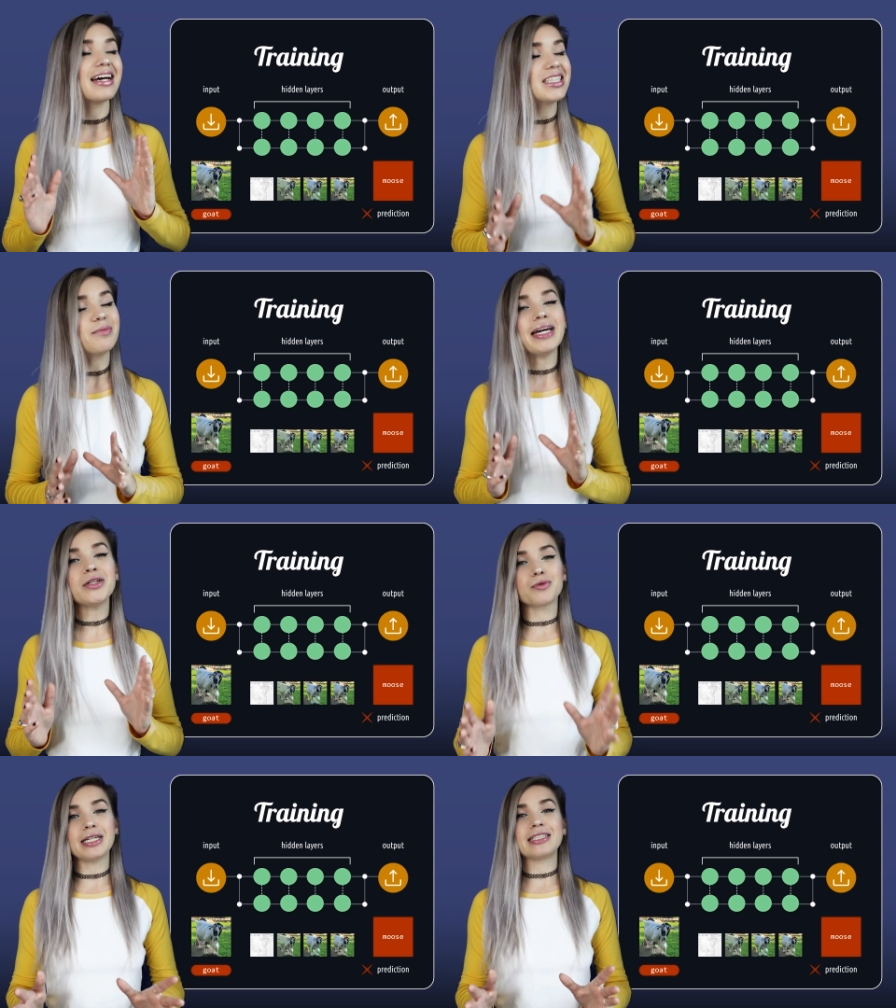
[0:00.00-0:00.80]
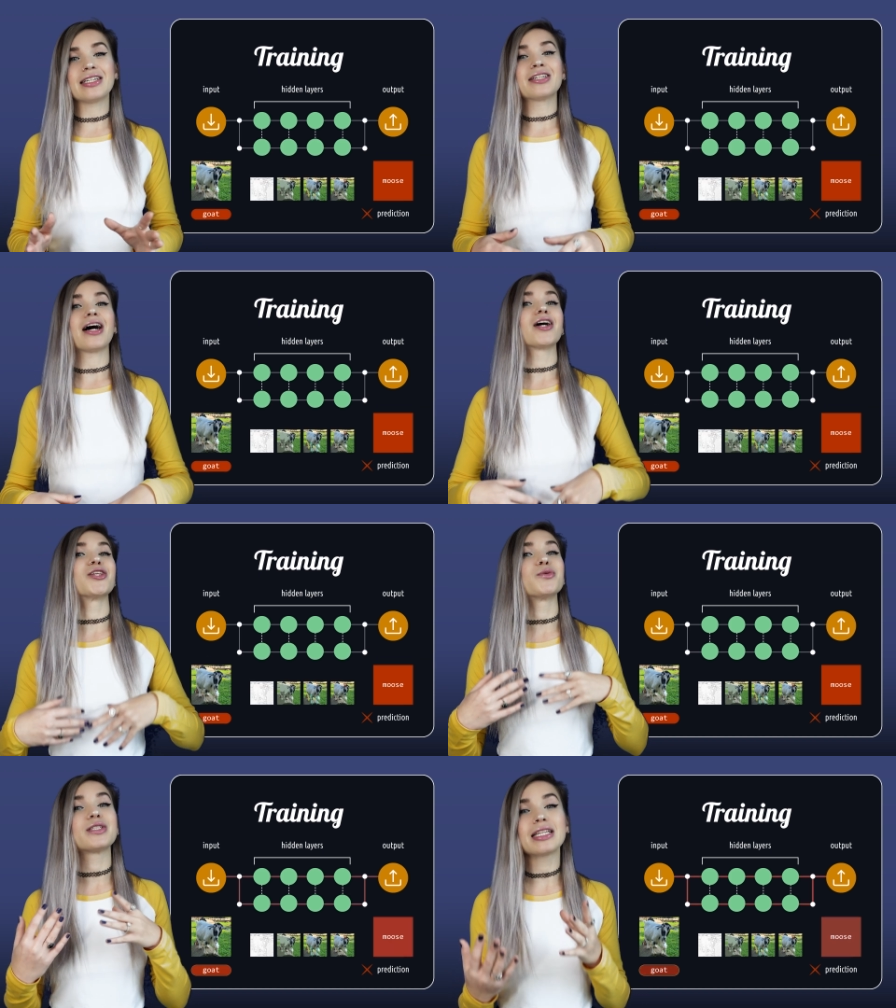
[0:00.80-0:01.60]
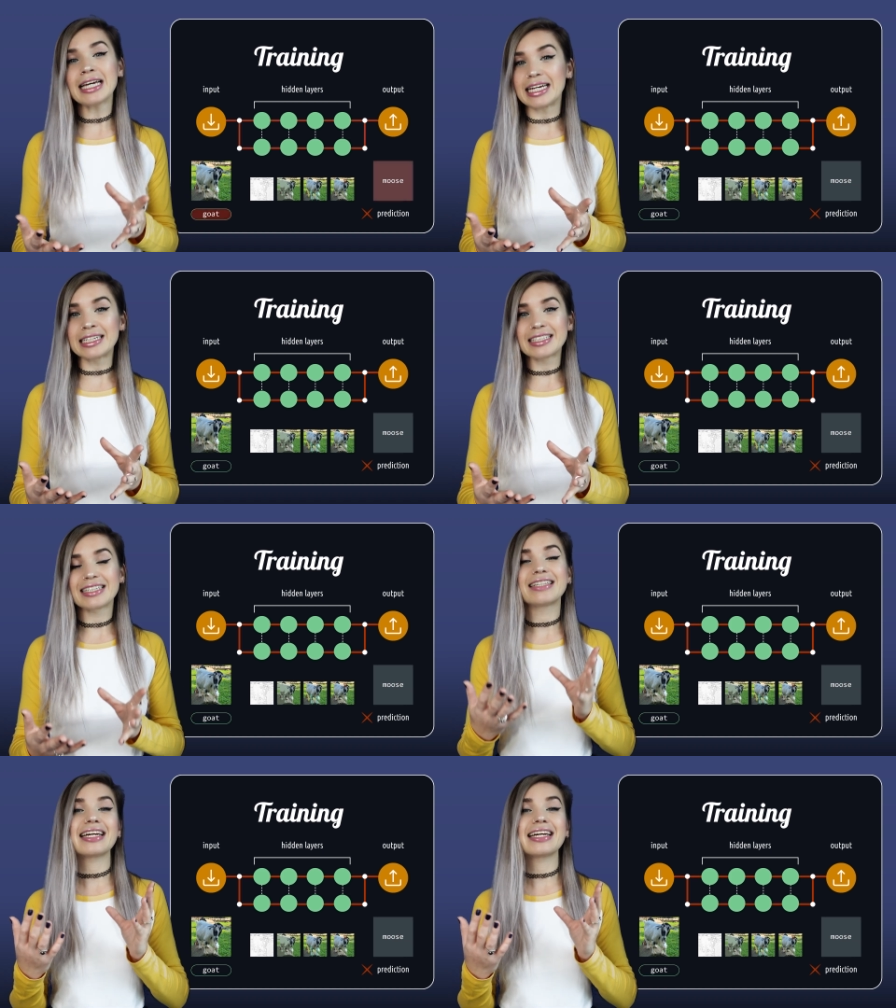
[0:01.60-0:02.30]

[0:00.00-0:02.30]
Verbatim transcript: And the main reason are those links